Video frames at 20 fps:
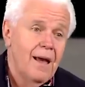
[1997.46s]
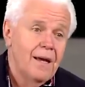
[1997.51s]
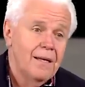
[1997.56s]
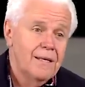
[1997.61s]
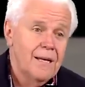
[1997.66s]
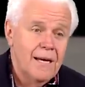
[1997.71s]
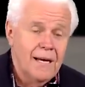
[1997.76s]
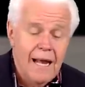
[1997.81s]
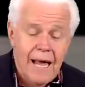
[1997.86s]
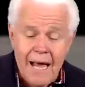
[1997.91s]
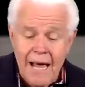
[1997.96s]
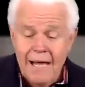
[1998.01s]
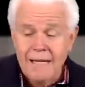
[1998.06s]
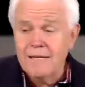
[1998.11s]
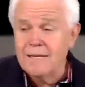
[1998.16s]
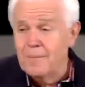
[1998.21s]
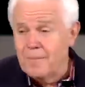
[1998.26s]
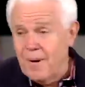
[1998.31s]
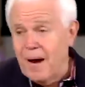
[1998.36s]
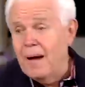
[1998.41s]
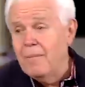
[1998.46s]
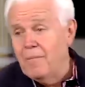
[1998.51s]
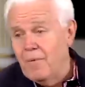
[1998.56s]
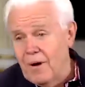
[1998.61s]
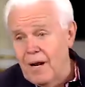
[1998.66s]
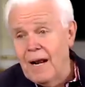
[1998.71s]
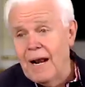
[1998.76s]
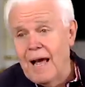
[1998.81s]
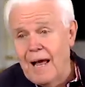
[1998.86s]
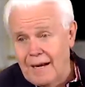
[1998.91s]
See, now that's the problem
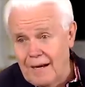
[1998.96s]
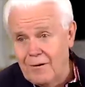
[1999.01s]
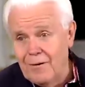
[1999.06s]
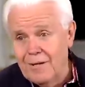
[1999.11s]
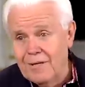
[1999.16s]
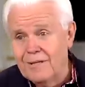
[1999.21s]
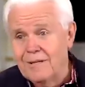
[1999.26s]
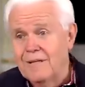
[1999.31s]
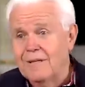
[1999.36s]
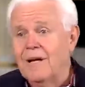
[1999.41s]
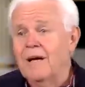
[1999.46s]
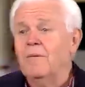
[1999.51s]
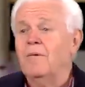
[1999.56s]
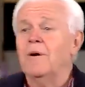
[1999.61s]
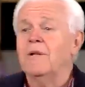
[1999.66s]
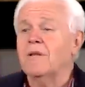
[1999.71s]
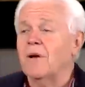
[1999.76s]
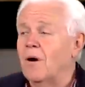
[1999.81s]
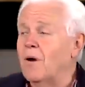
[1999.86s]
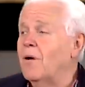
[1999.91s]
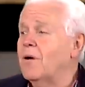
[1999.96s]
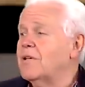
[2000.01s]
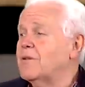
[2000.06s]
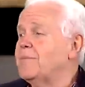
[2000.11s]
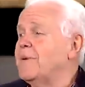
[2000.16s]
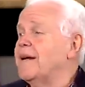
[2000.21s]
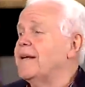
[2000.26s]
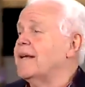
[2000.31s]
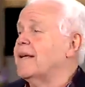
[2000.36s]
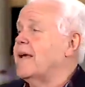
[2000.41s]
with a lot of Christians. They want the Holy
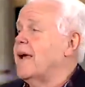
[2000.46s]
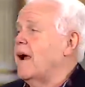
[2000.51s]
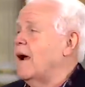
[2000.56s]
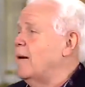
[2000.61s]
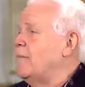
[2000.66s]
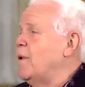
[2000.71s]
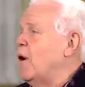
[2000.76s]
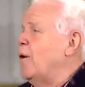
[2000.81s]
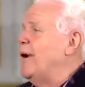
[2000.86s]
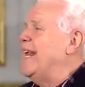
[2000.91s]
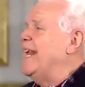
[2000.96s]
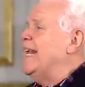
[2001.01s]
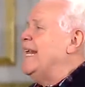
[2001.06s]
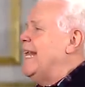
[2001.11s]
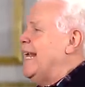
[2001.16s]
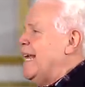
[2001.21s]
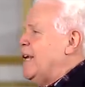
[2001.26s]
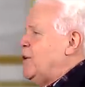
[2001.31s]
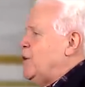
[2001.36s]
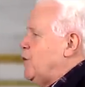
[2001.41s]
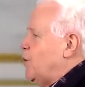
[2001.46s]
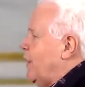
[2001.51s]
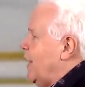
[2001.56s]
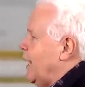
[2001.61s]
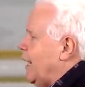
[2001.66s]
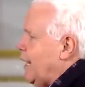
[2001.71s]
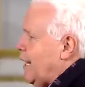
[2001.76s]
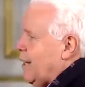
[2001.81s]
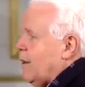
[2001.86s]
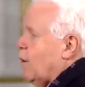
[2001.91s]
Spirit to carry them. No, he leads you.
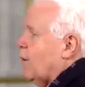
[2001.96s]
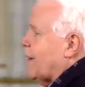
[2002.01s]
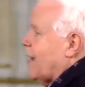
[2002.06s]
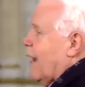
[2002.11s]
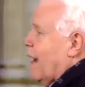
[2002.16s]
He don't